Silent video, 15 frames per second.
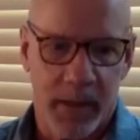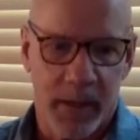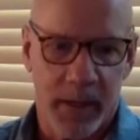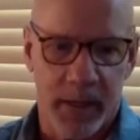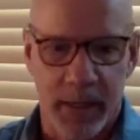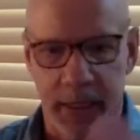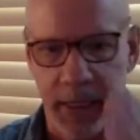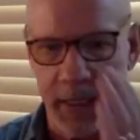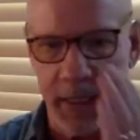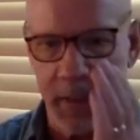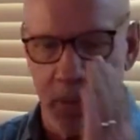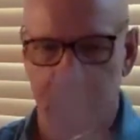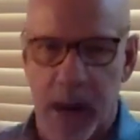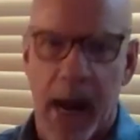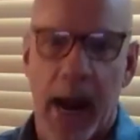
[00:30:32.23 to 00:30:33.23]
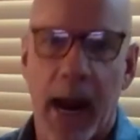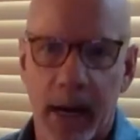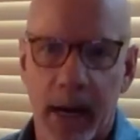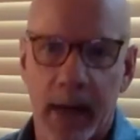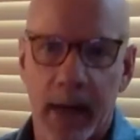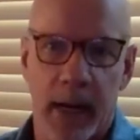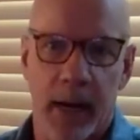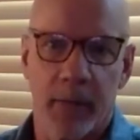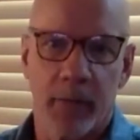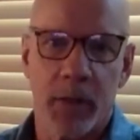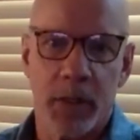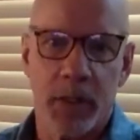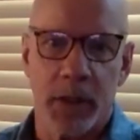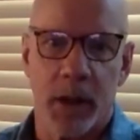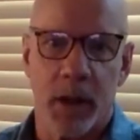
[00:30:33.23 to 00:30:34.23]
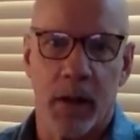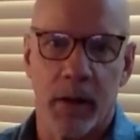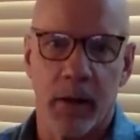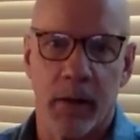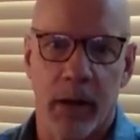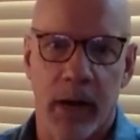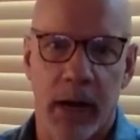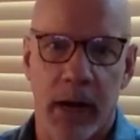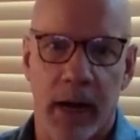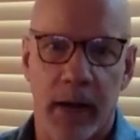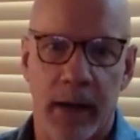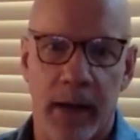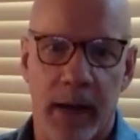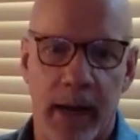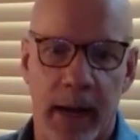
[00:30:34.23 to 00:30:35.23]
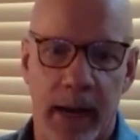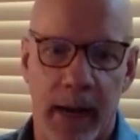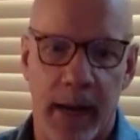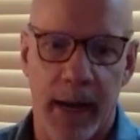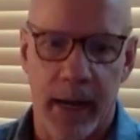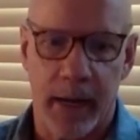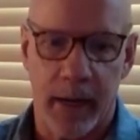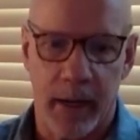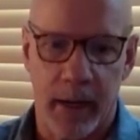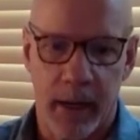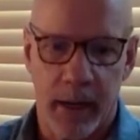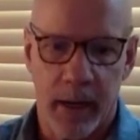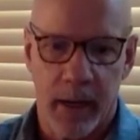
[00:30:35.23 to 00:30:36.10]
He gets back after Stalingrad, and